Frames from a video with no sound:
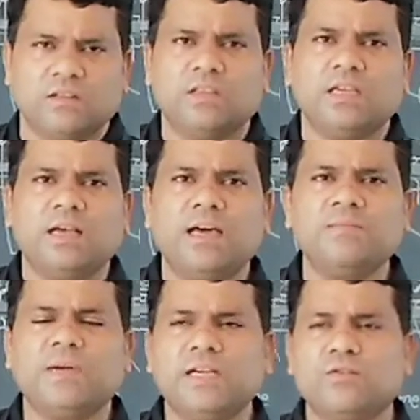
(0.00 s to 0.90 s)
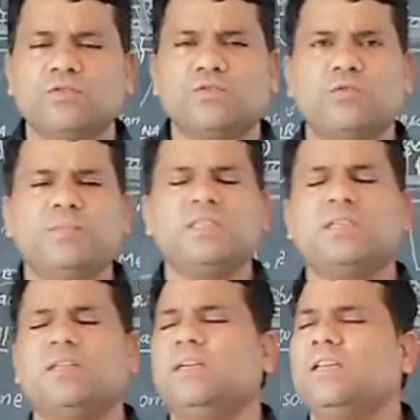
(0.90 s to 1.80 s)
They are
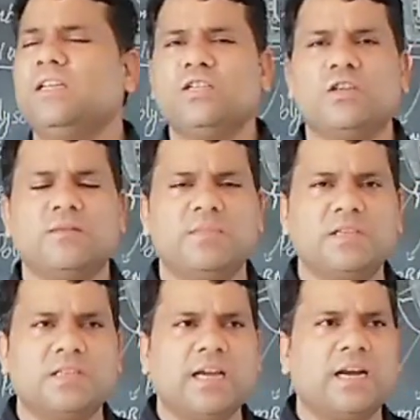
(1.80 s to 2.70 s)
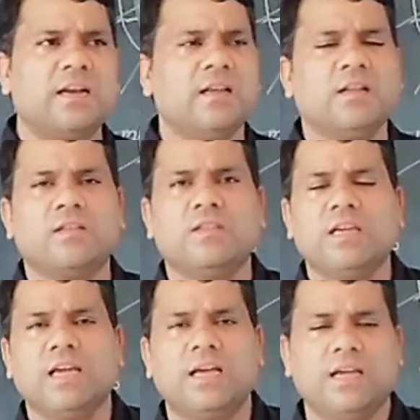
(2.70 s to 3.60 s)
microscopic in nature. It means that
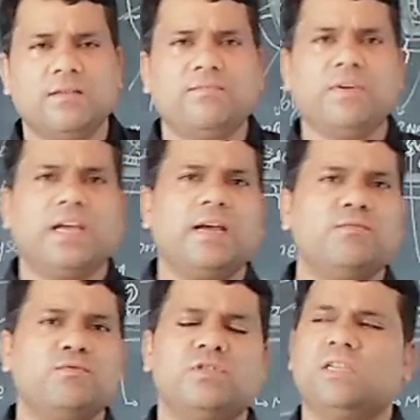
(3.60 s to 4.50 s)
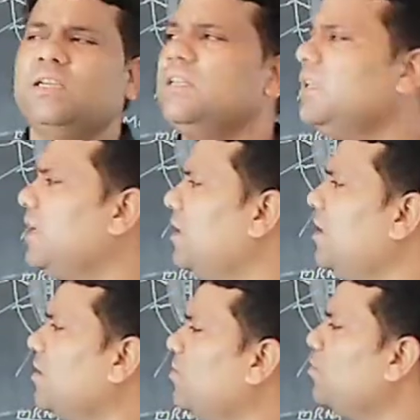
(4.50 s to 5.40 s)
if we have to see the
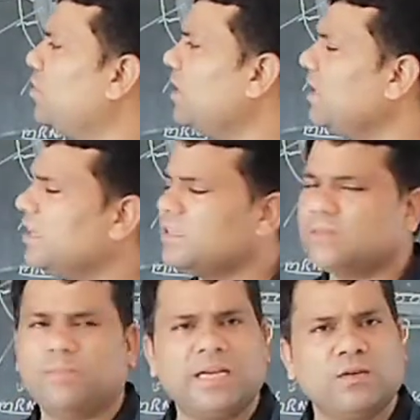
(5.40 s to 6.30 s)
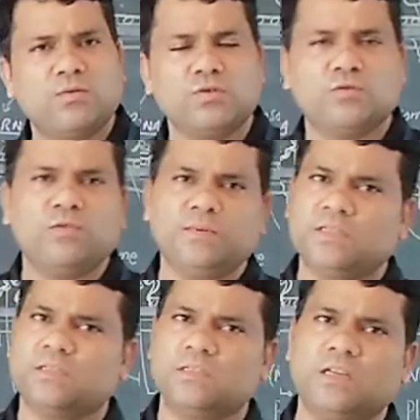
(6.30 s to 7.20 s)
Monerans, microscope
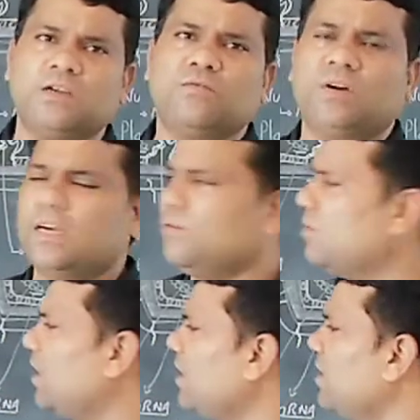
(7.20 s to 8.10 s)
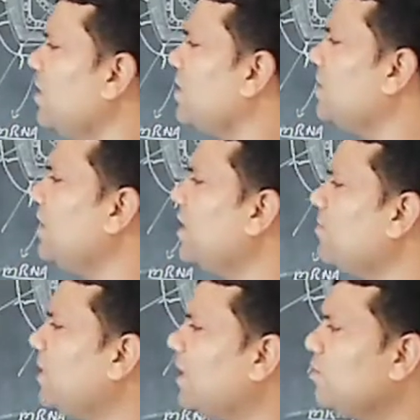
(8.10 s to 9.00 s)
is required. Okay, they are
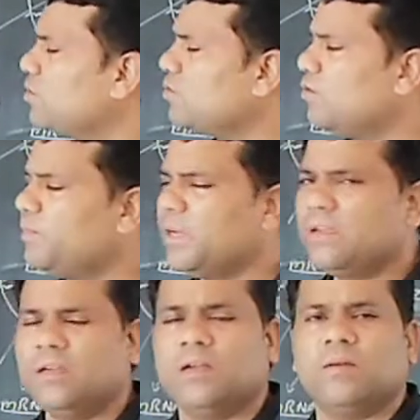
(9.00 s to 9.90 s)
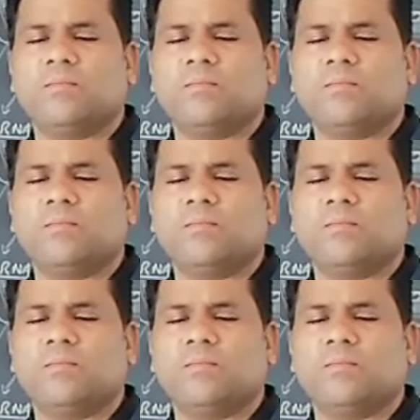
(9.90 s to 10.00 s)
microscopic.